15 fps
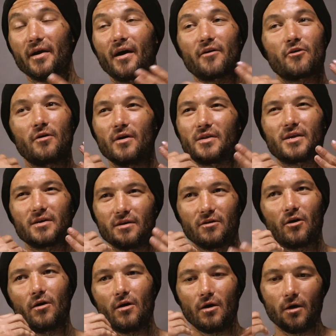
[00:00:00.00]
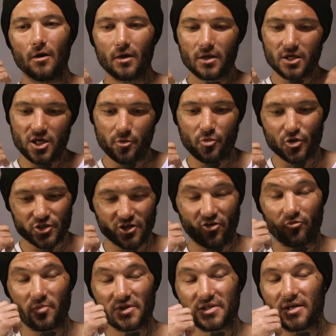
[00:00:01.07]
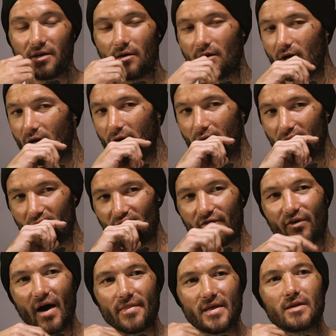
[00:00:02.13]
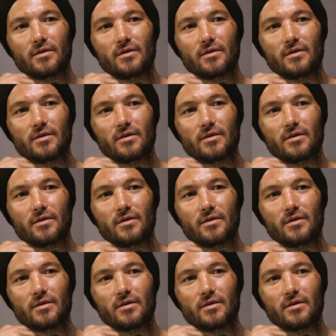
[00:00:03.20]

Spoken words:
you know, keep yourself busy. Find it,